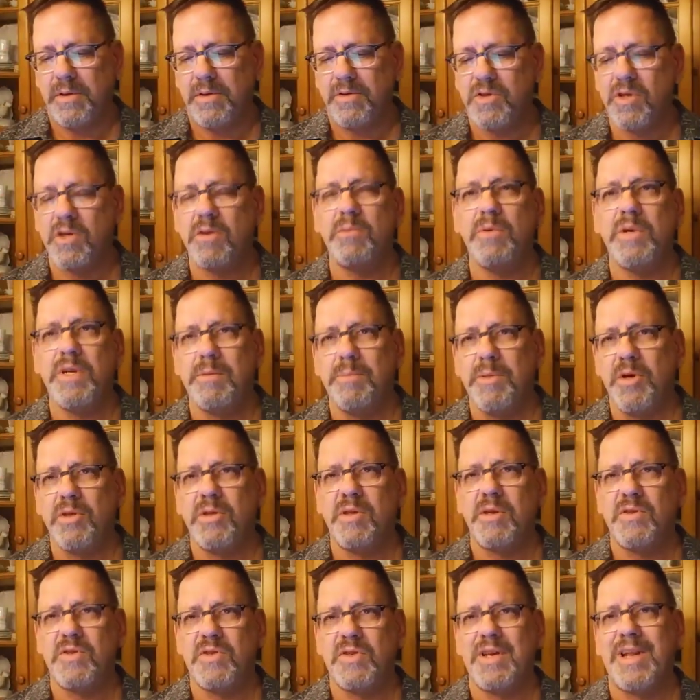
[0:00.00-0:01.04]
So you can read about
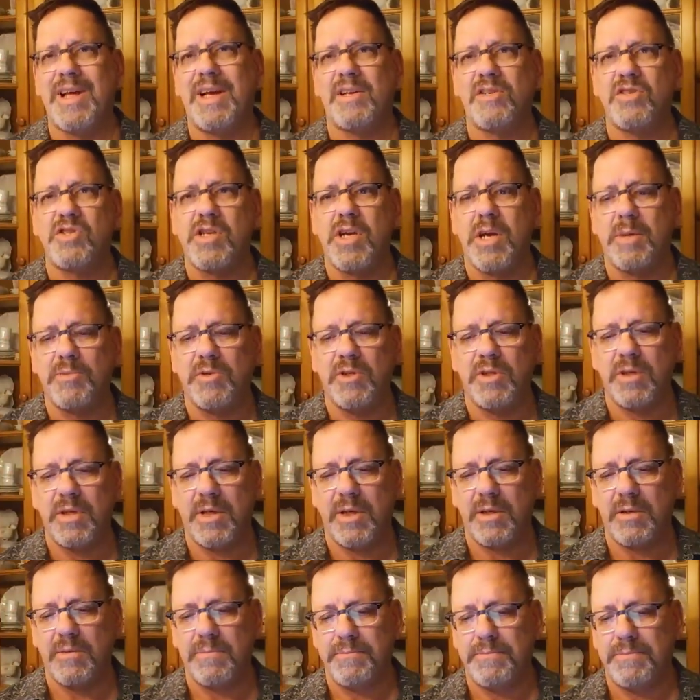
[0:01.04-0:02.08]
this in Acts chapter 10,